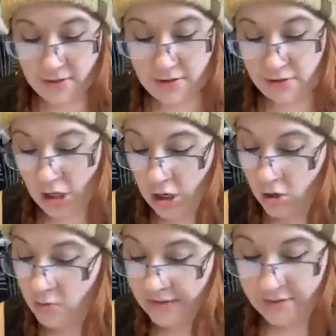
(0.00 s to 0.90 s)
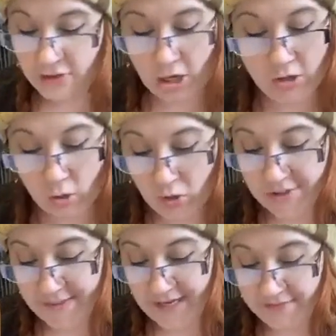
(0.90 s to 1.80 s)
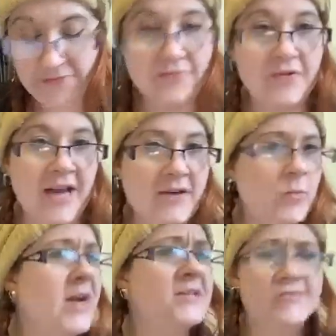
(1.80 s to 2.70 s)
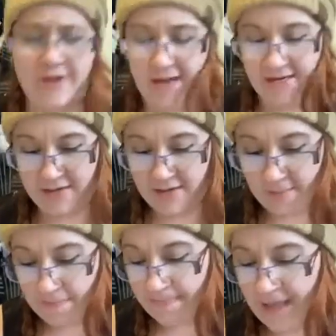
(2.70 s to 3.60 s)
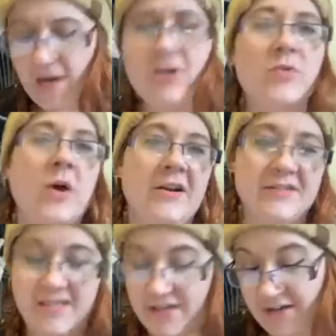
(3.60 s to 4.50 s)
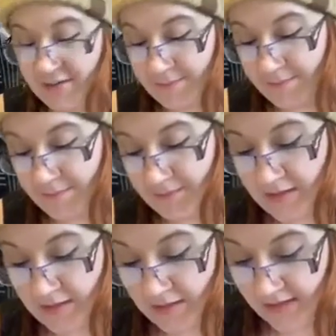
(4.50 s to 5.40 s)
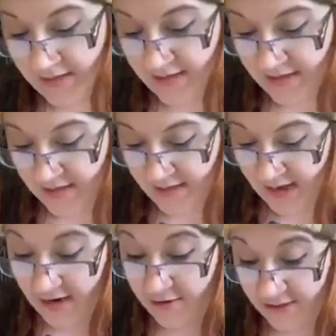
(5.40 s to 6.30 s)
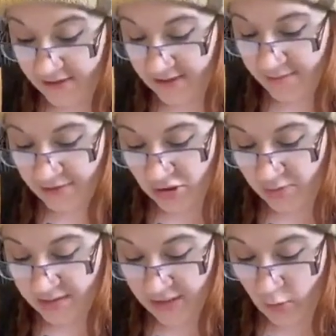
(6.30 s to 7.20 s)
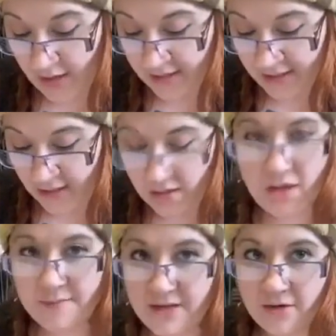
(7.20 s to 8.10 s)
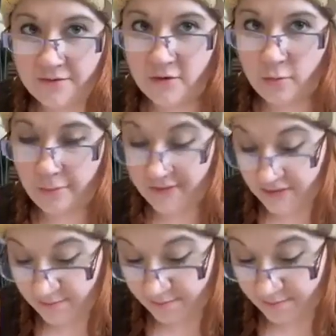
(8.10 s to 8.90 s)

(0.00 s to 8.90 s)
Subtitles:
No, they're not corned beef. Fred? Where's Fred? Here you are, dear." "Harry," said Mr. Weasley quietly, "come here for a moment."